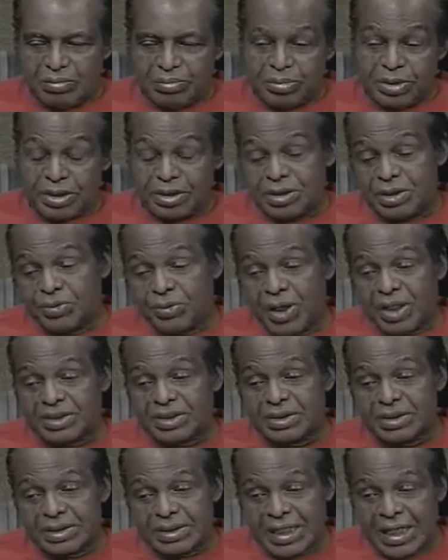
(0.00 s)
Booker T.
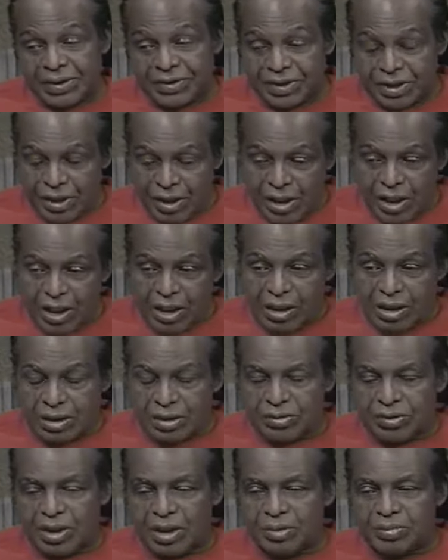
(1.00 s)
Washington down at
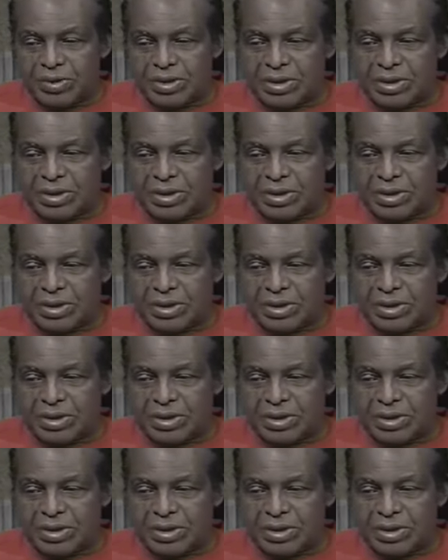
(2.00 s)
all.